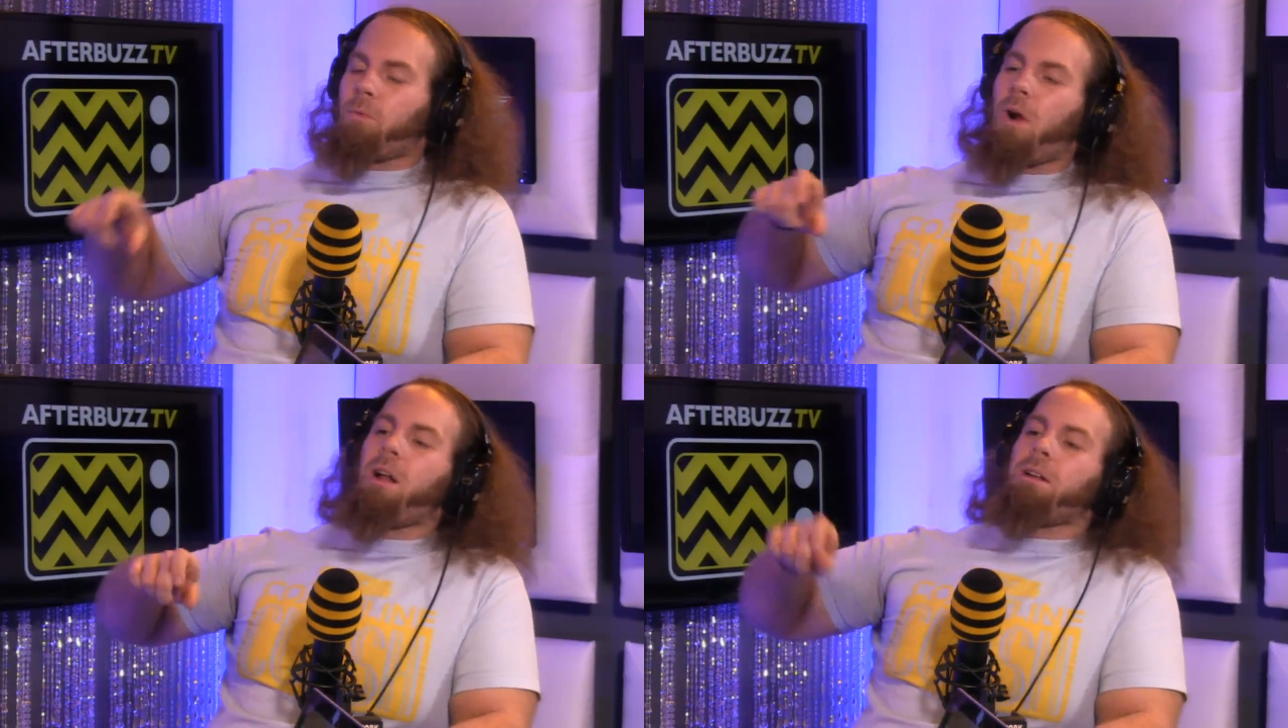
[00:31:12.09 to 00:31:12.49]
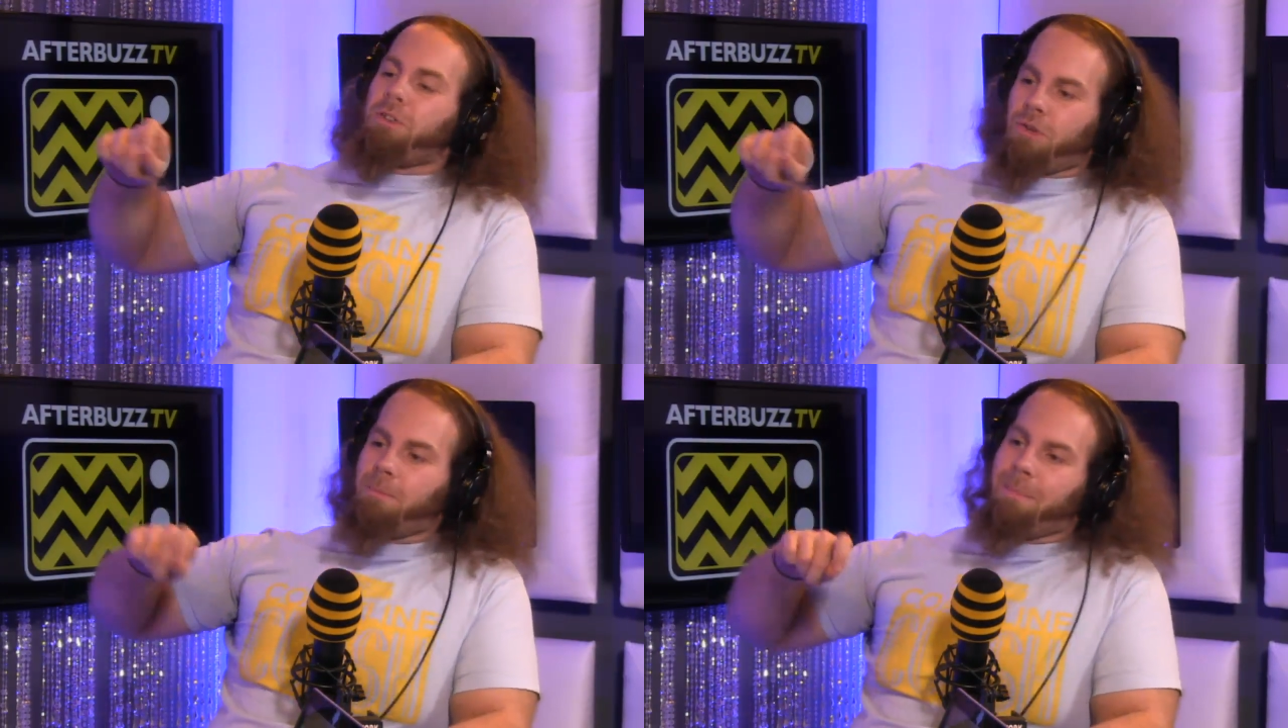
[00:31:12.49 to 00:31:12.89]

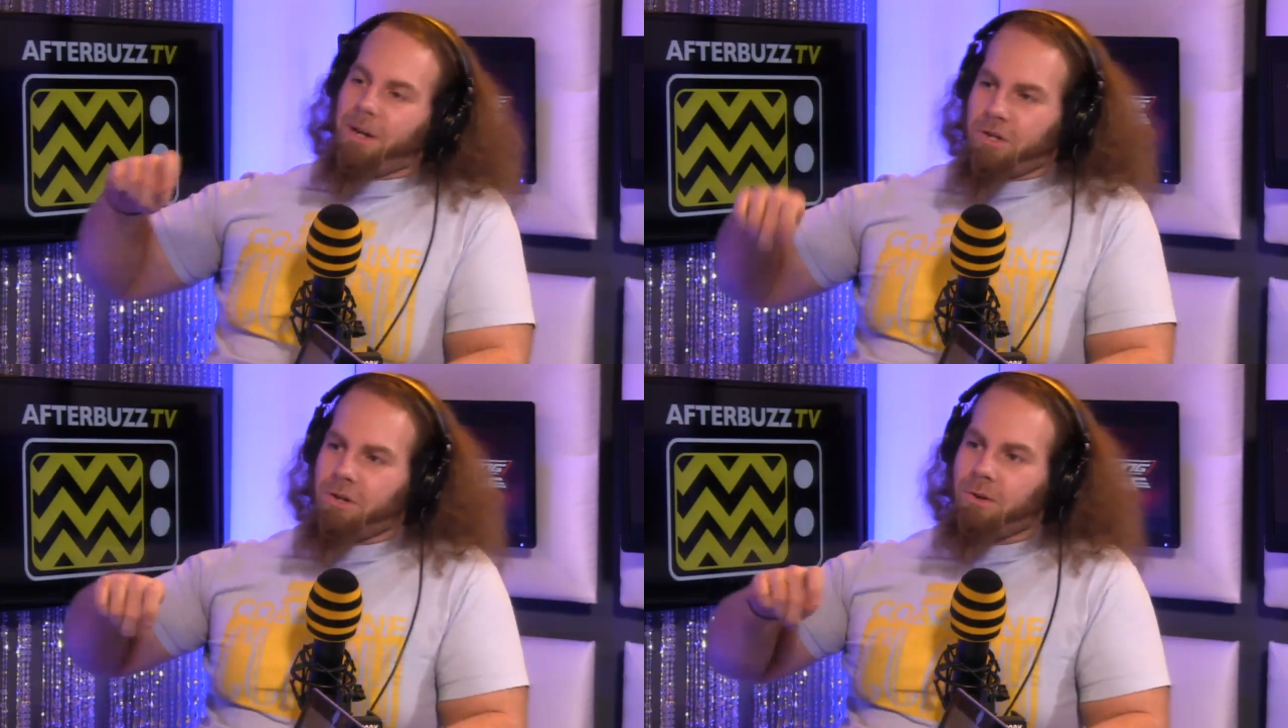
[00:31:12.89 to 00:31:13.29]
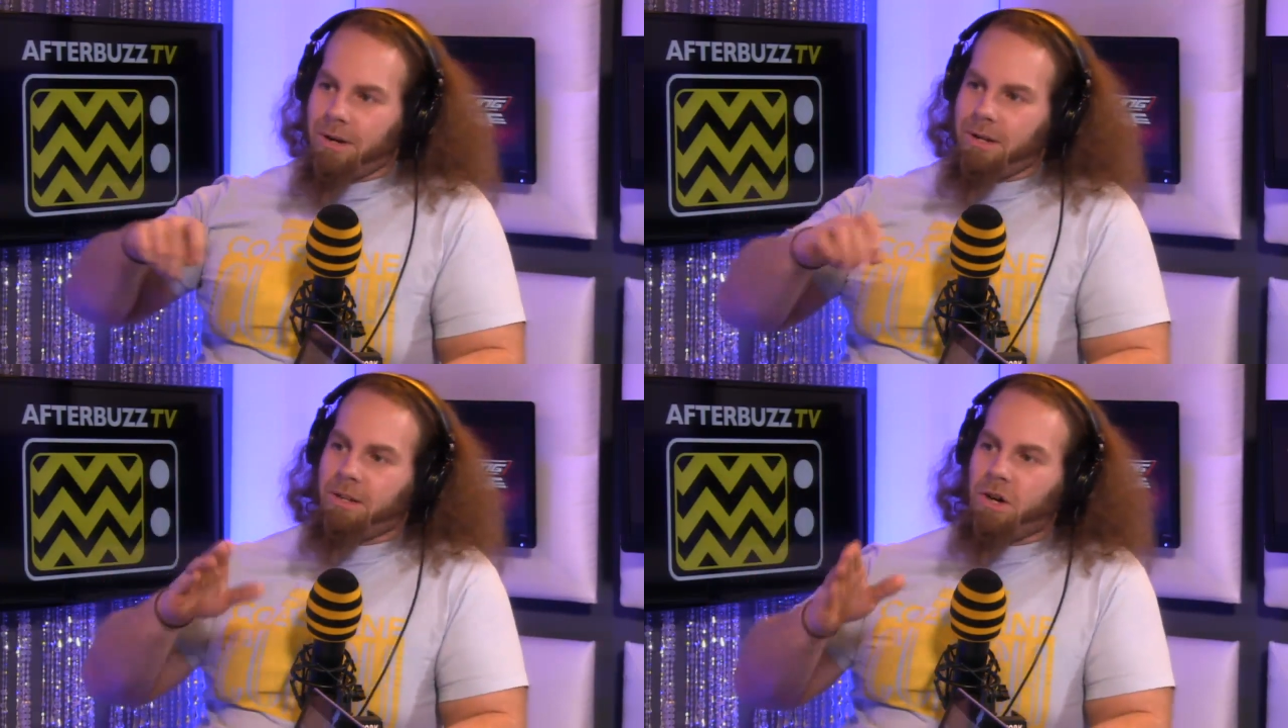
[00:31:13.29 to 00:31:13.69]
Rollins will measure
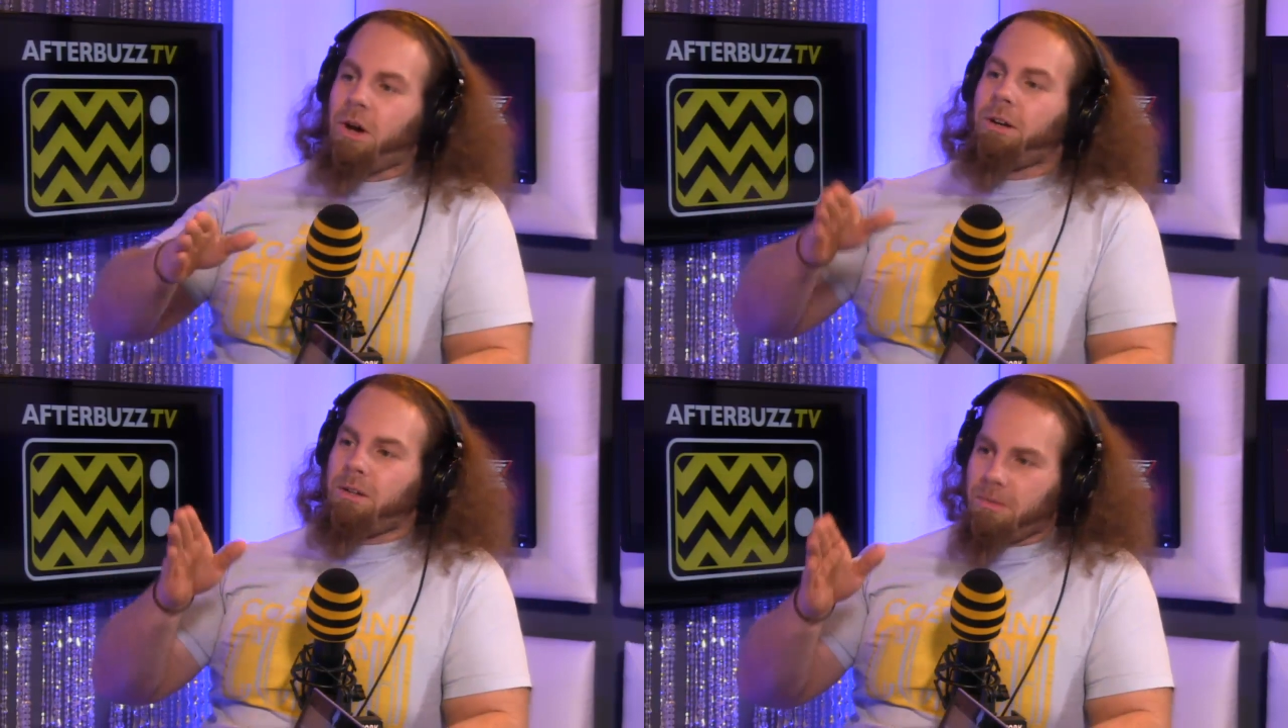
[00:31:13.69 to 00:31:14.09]
and cut.